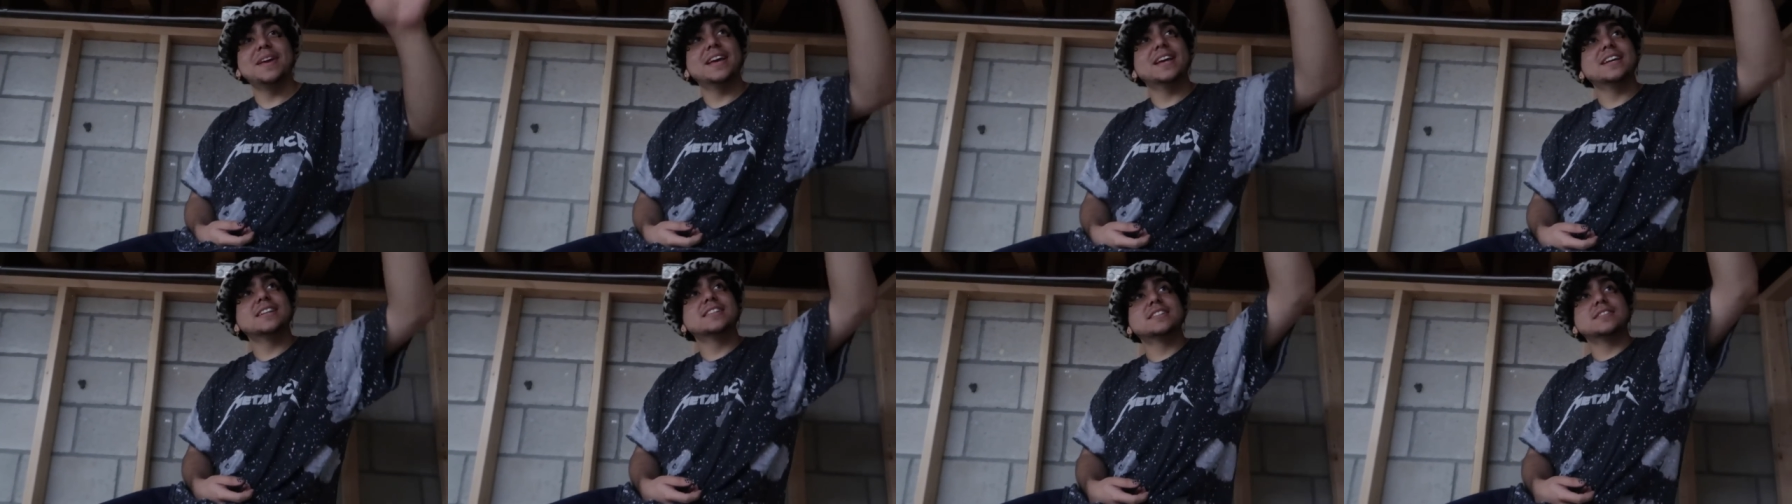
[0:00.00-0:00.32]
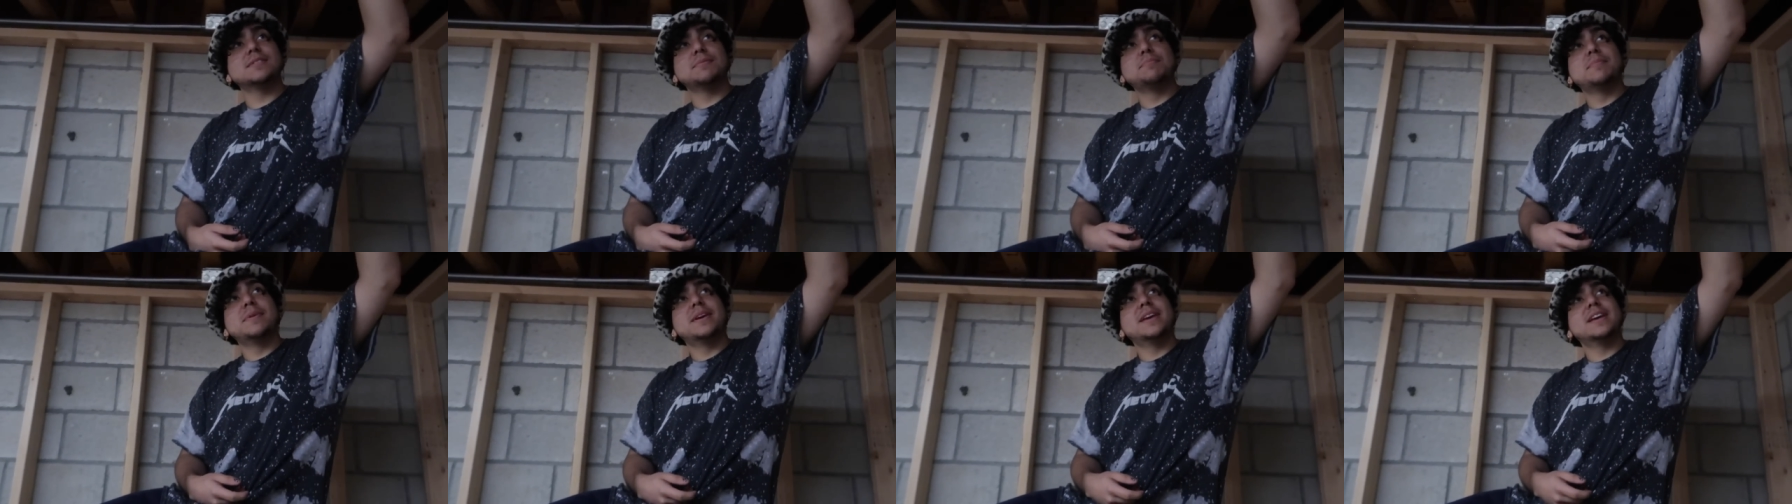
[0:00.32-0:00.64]

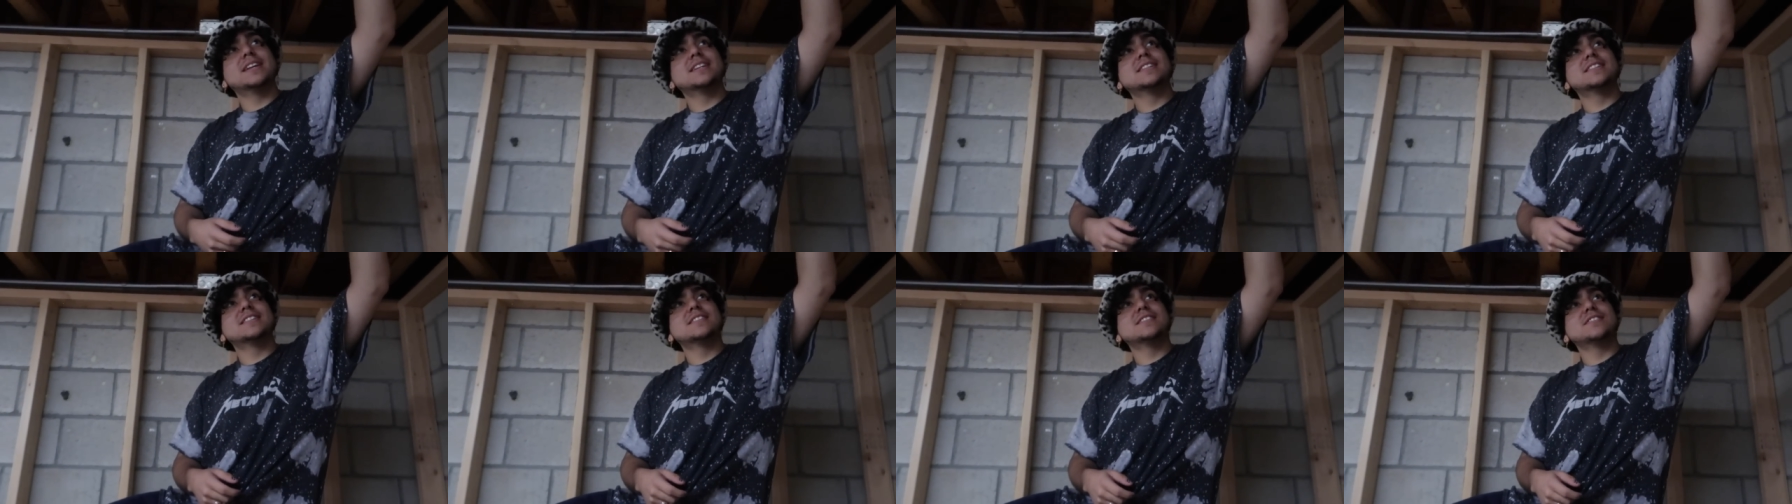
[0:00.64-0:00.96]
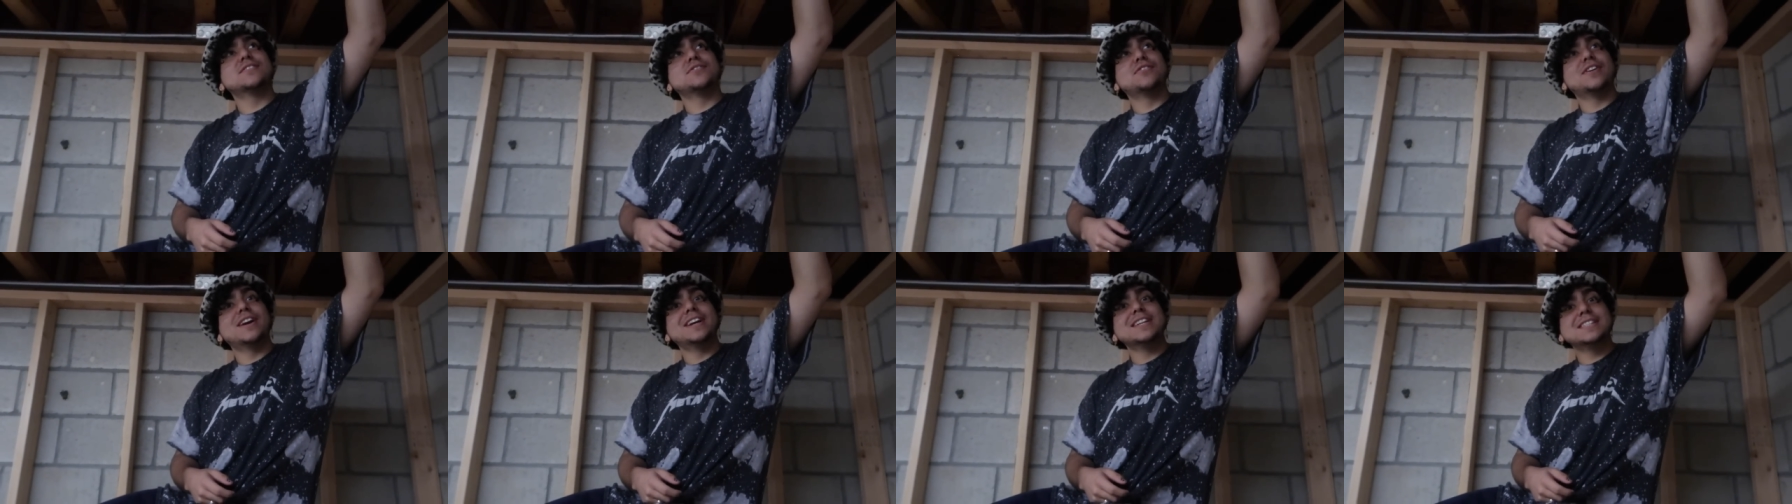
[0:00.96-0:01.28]
Migz,
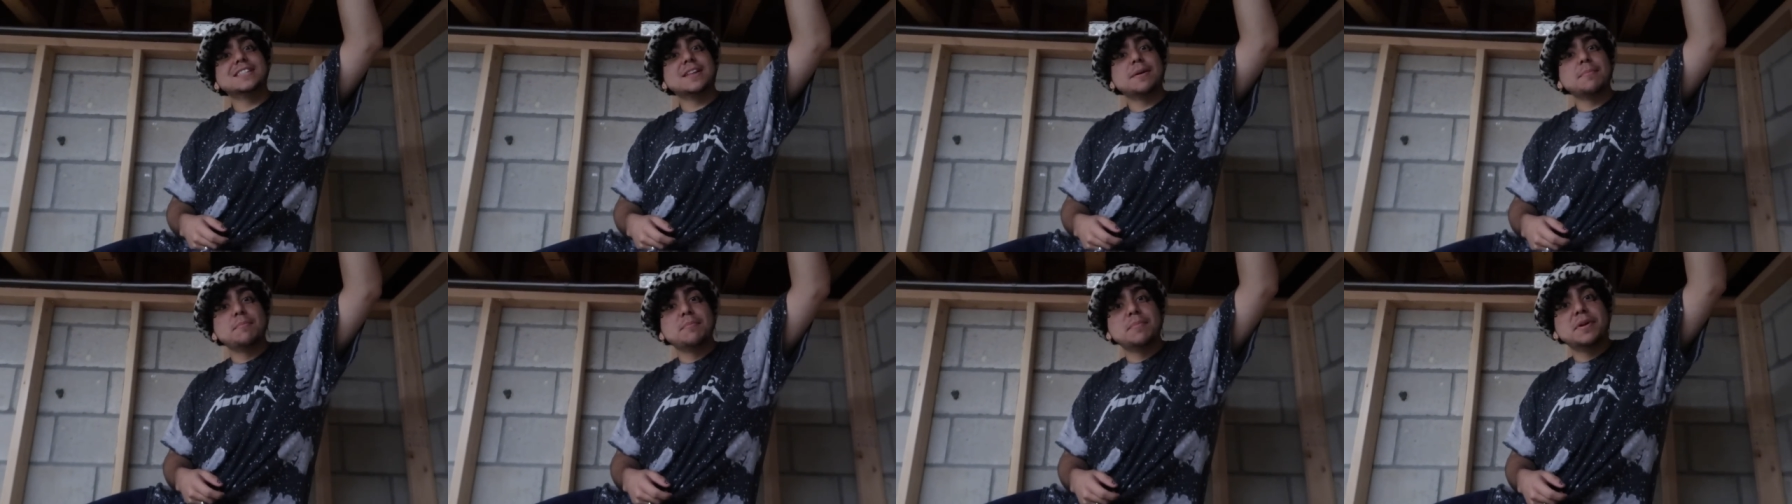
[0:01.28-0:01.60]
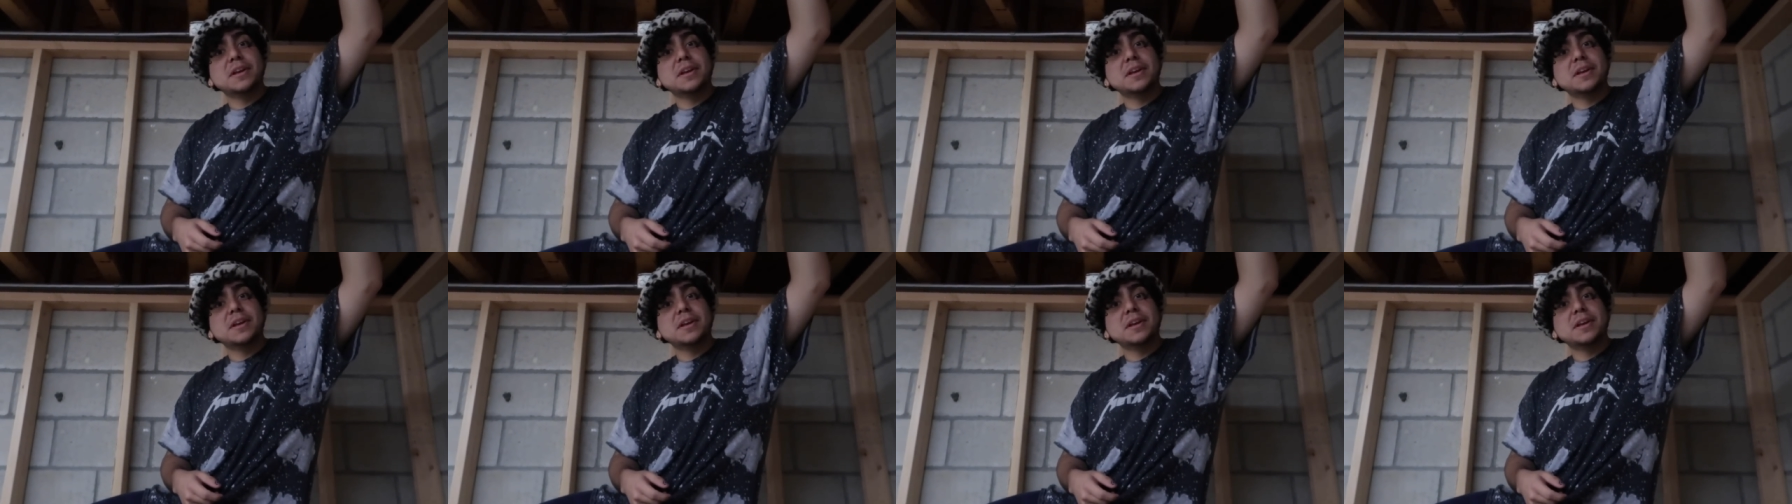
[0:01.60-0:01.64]
Migz raised that.